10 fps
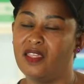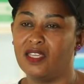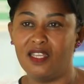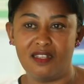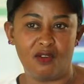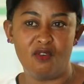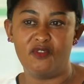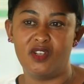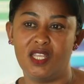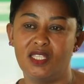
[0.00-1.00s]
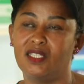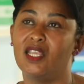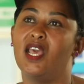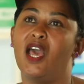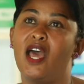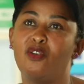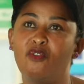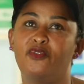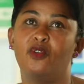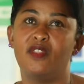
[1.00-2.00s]
They get the confidence and
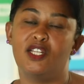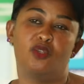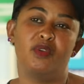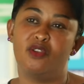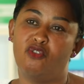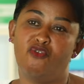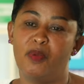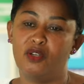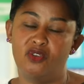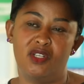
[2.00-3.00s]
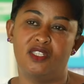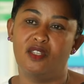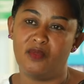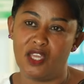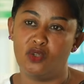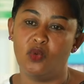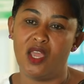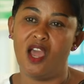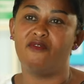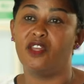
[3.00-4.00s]
also that spirit of patriotism that we
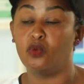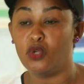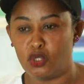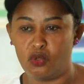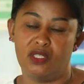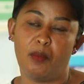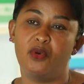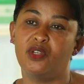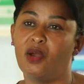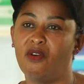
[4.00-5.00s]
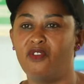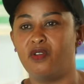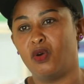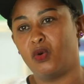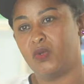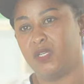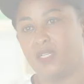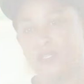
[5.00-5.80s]
have, that we should support our very own.